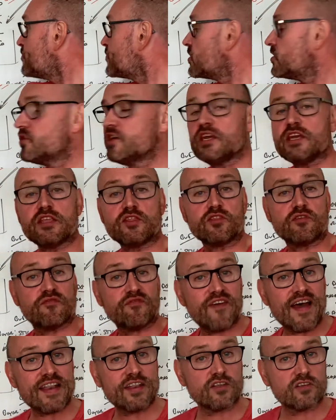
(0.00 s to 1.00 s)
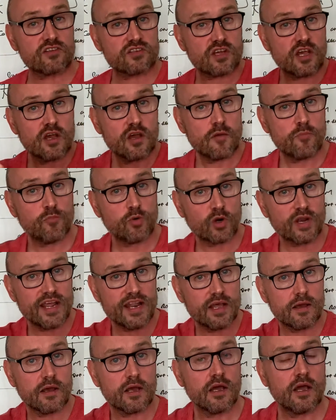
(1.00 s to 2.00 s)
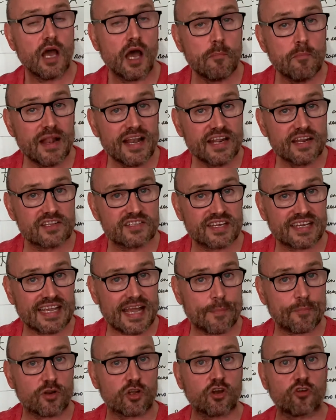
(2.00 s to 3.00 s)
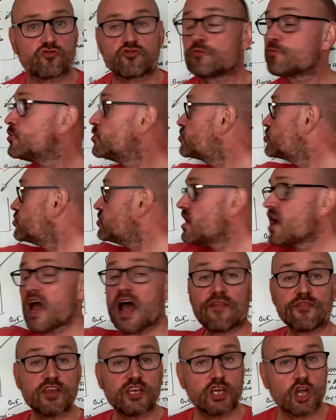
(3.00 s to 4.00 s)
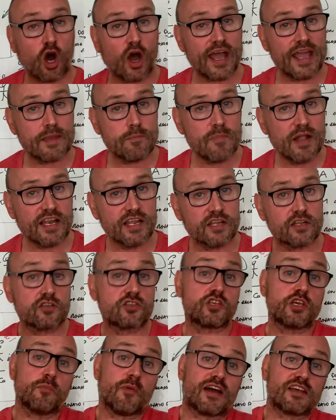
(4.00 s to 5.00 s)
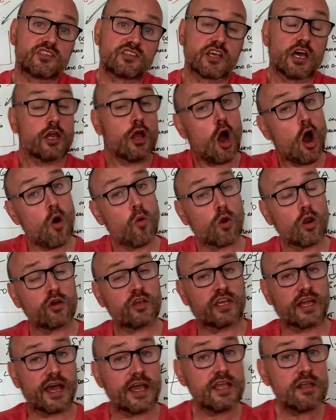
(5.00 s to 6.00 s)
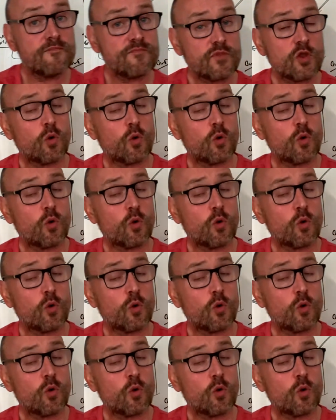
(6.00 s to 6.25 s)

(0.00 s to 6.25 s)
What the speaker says: the vendors put in a million as a capital contribution and they got 8 million. So you might say, oh, well, okay.